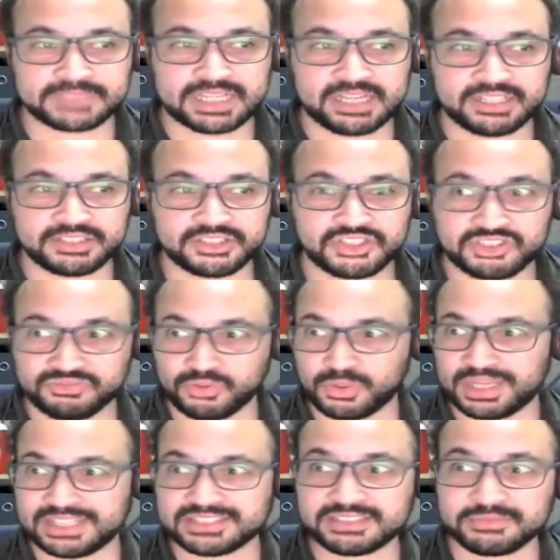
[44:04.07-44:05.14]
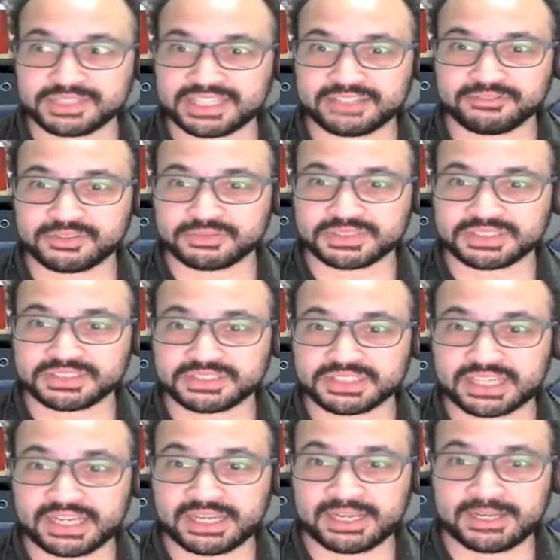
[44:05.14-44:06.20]
Just to rule out some of the other options,
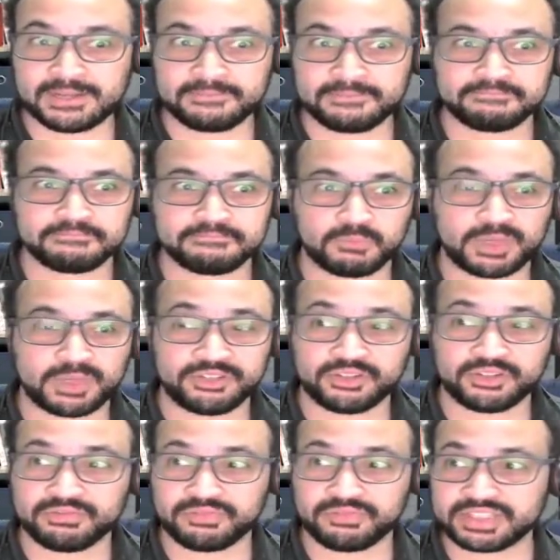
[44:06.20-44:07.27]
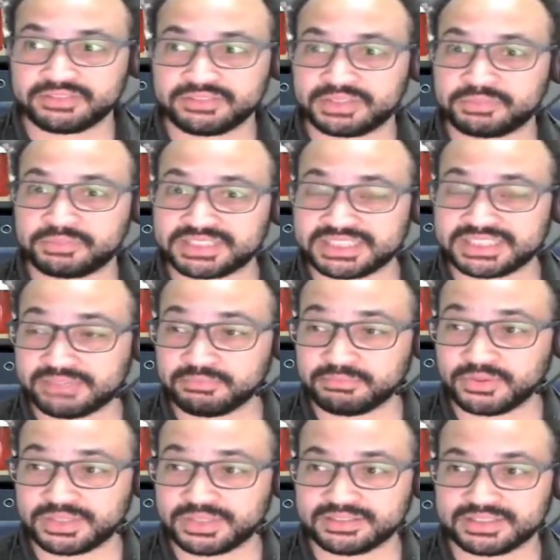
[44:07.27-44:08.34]
when you configure the VPC endpoint,
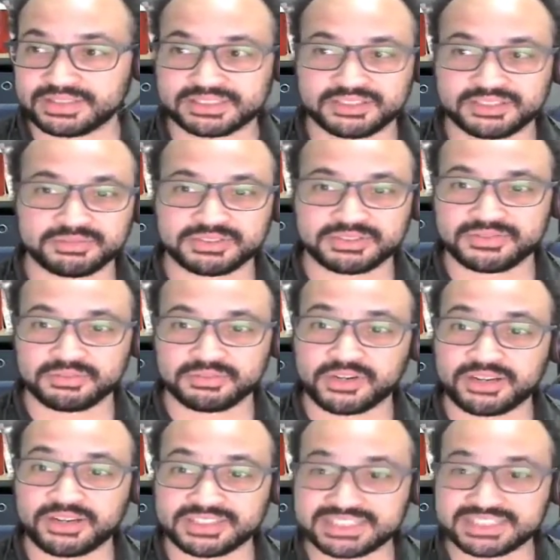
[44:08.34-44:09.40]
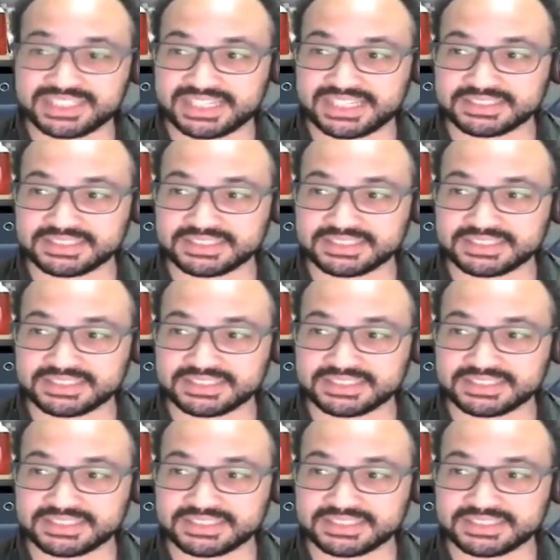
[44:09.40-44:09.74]
there's an option for private DNS